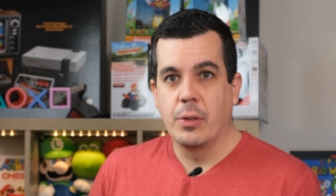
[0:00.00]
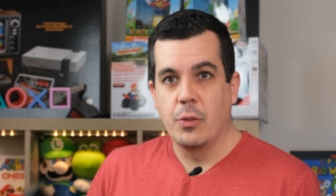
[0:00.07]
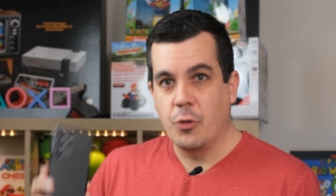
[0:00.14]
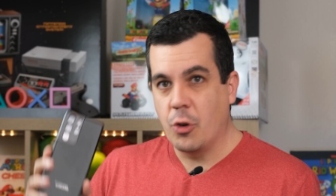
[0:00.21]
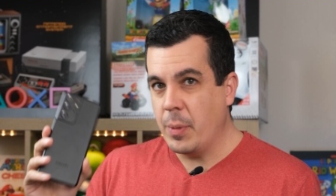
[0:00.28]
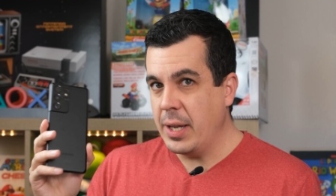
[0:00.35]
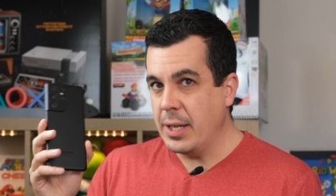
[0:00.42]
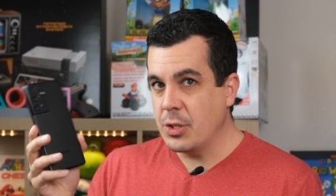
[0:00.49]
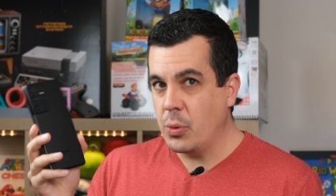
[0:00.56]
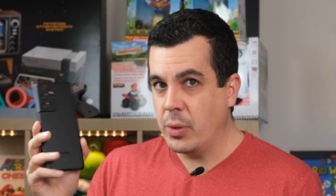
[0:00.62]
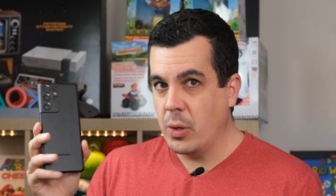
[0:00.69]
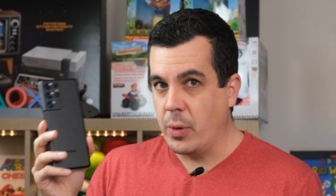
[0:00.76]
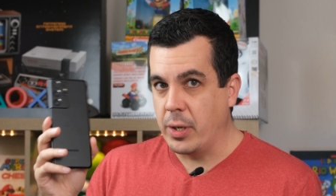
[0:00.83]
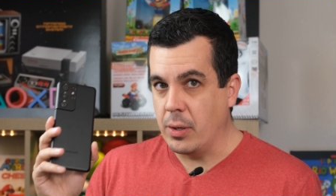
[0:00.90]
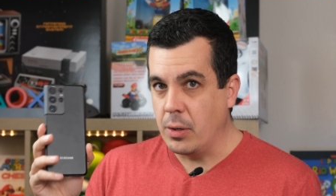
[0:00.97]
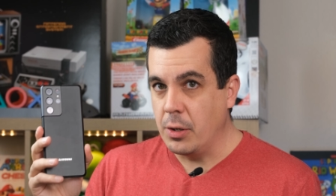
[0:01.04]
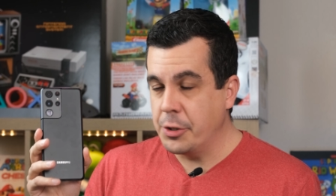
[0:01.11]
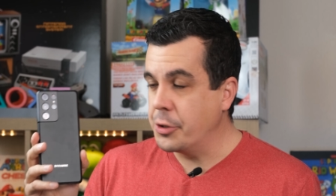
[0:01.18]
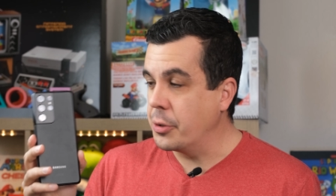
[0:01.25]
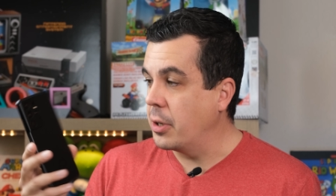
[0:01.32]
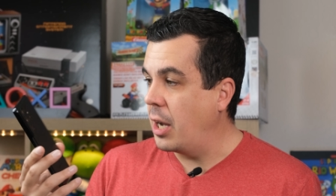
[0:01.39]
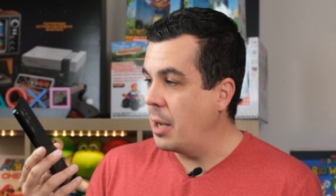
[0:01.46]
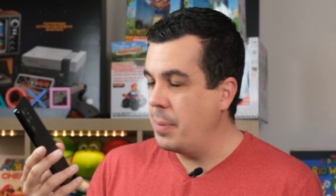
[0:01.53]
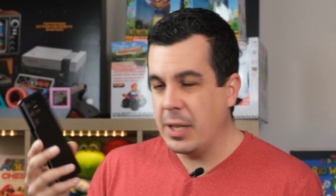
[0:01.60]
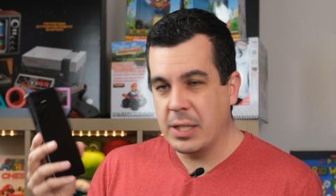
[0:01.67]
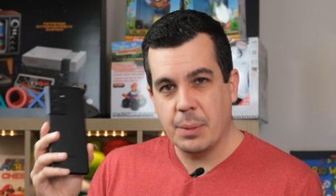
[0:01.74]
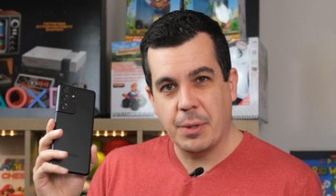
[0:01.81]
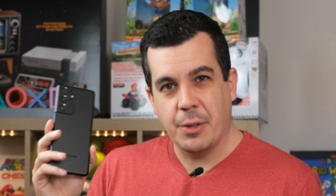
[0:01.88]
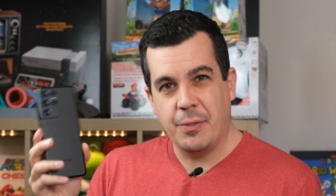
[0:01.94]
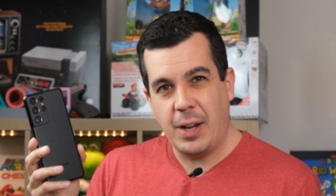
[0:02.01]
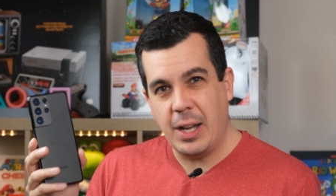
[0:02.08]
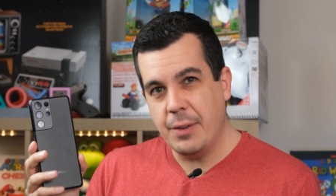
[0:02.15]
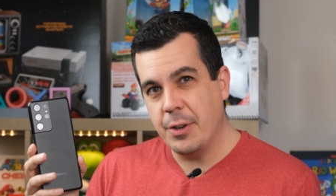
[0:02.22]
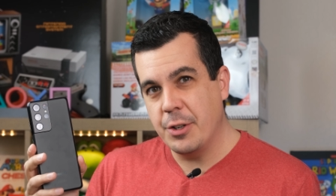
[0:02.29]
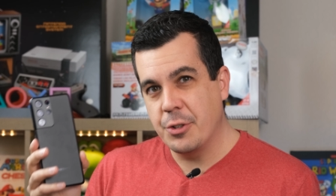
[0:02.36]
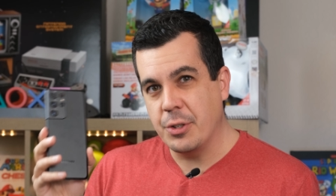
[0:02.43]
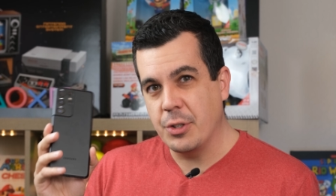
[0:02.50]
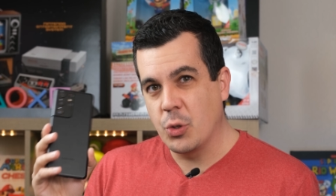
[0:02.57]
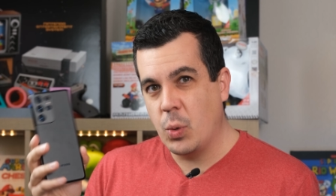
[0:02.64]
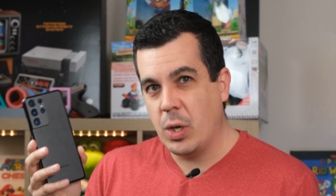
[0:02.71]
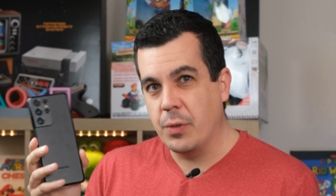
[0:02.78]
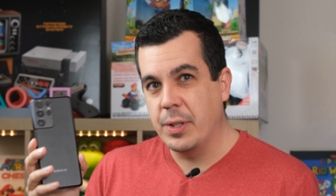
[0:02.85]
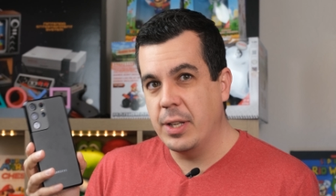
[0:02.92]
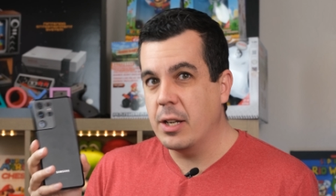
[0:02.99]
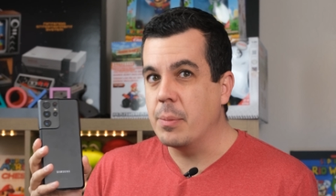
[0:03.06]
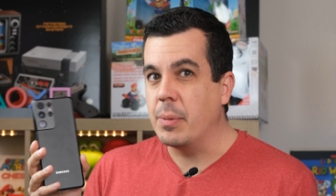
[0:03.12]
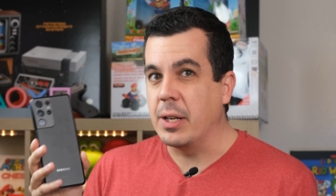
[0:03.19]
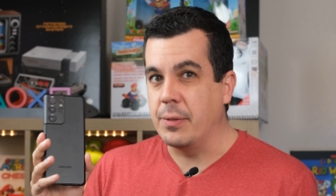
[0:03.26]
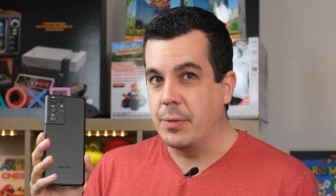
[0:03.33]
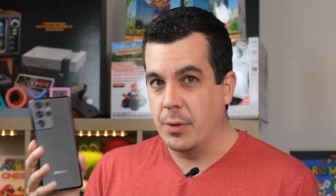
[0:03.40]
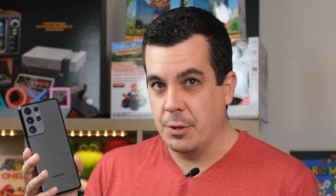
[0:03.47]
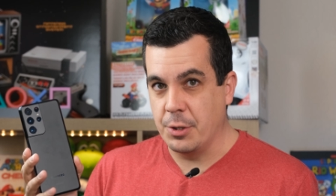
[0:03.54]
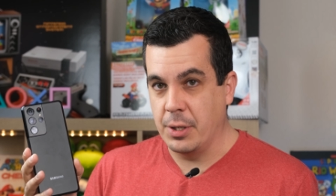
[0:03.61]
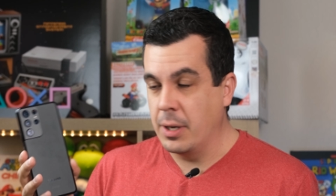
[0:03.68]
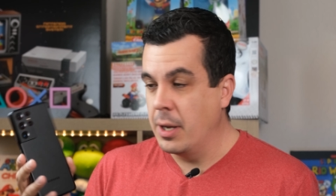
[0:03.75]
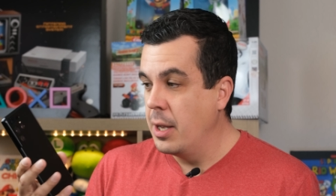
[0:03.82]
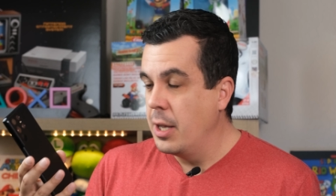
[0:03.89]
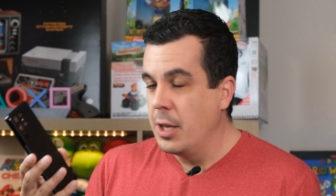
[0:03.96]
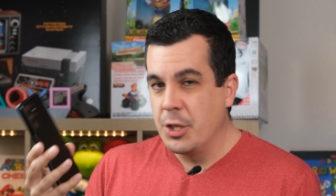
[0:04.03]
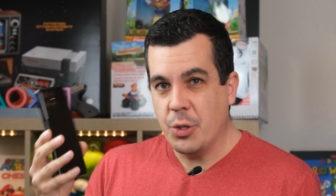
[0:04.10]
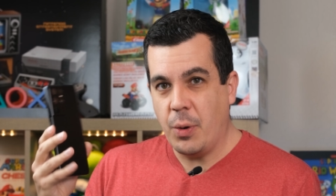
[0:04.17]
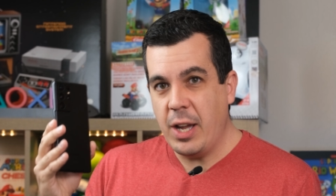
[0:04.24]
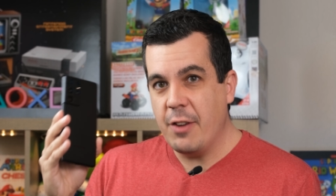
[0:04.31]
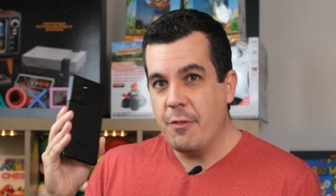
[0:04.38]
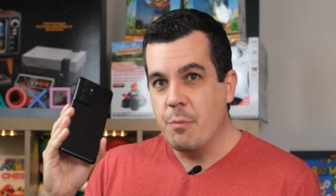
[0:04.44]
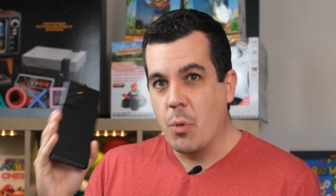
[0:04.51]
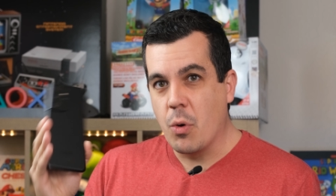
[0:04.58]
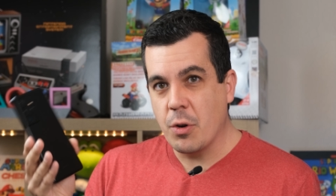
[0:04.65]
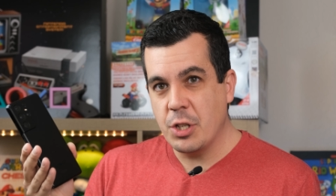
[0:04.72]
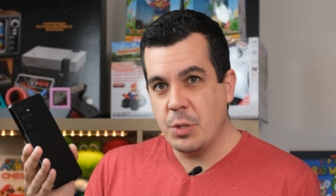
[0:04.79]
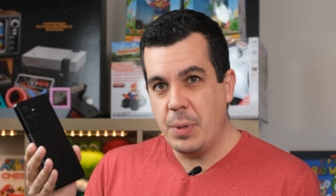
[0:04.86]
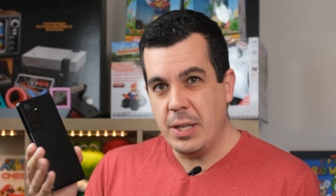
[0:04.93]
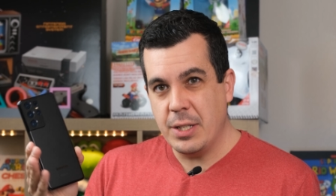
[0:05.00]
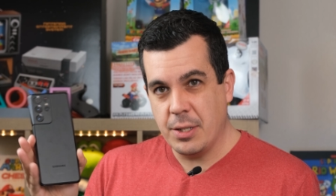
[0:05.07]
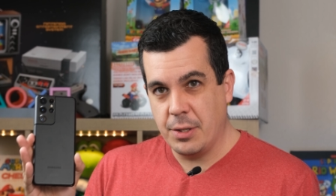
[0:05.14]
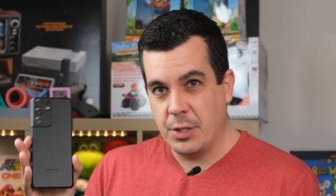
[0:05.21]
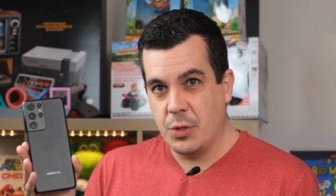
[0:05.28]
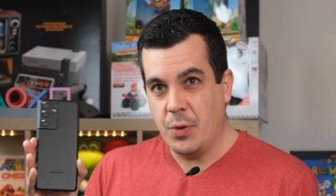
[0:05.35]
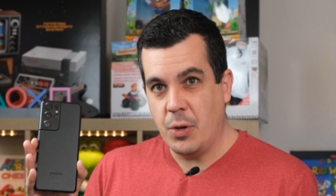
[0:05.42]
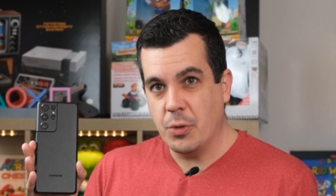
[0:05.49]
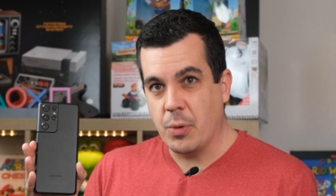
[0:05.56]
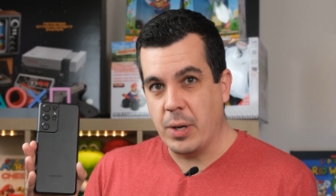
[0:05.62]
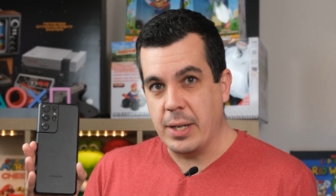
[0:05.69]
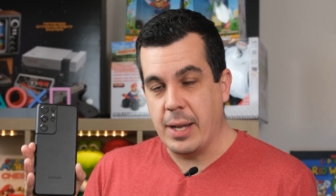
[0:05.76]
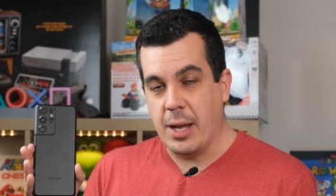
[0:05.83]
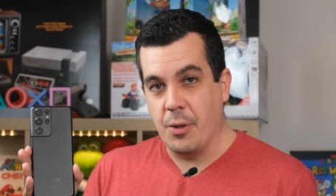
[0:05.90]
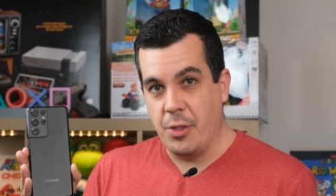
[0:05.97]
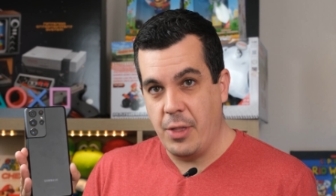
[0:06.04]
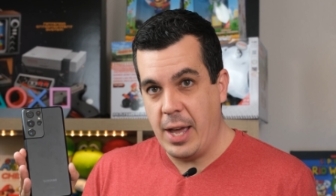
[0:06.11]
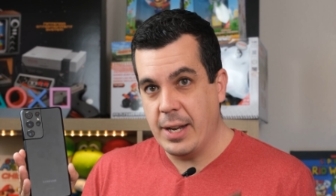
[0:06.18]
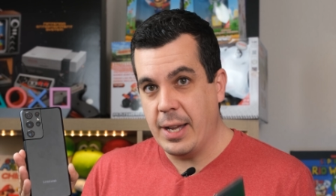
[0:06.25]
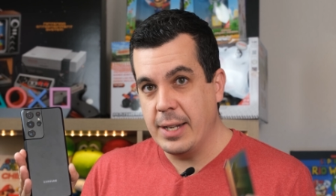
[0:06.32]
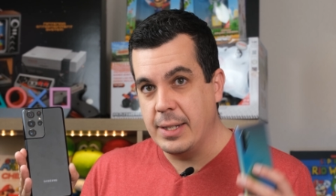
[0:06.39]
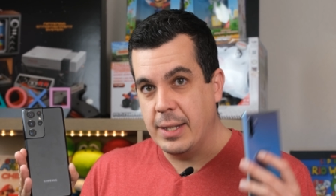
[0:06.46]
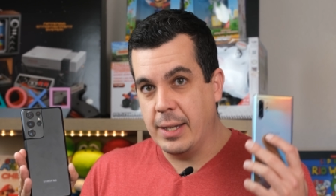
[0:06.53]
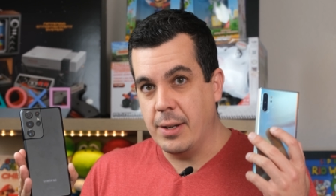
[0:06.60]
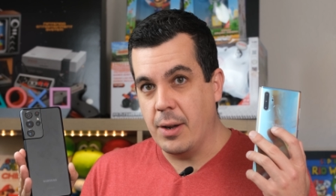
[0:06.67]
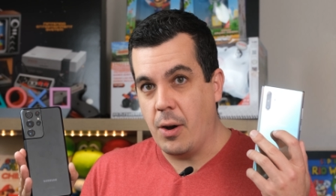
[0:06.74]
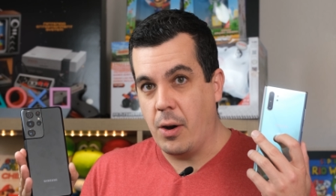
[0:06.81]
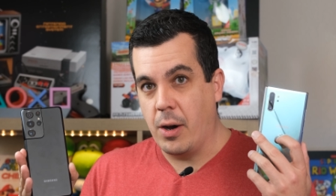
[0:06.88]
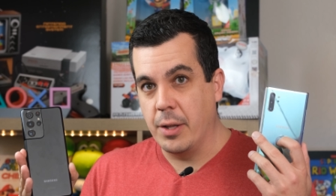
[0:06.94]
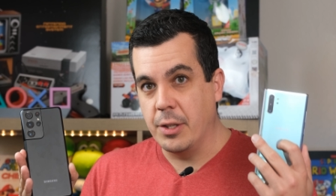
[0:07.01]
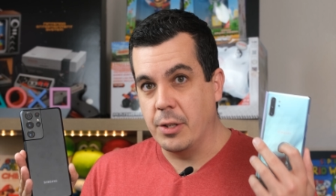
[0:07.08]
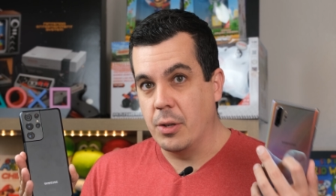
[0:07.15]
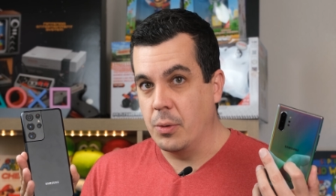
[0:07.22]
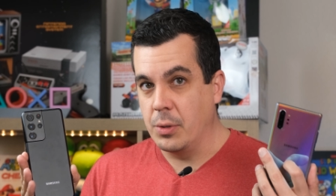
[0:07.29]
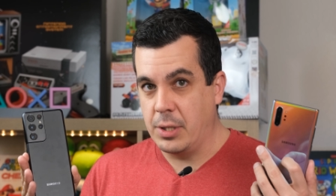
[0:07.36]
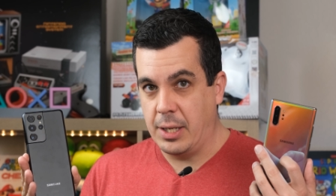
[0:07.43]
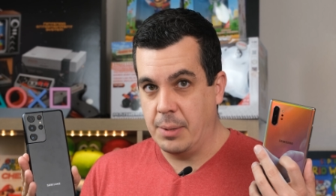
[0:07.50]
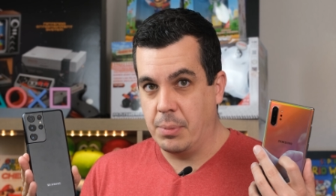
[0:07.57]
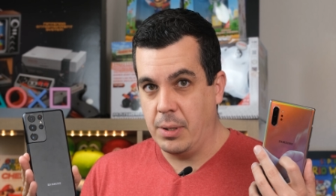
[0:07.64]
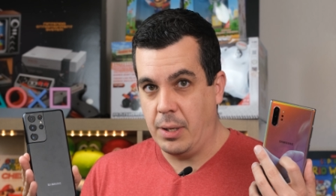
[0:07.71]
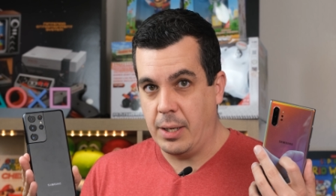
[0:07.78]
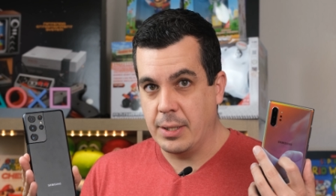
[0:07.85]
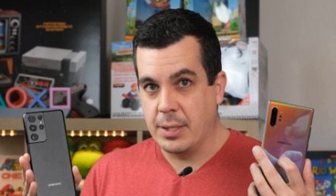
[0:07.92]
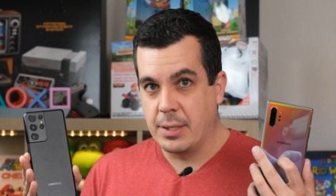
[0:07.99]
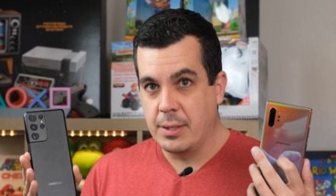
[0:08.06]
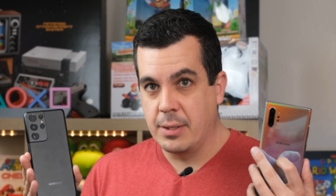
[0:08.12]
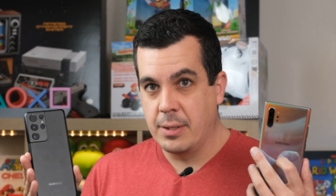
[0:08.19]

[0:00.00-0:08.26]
For my S21 Ultra, I picked up the 512 gigabyte version. So I have more space on this phone right now than I did on the Note 10 Plus.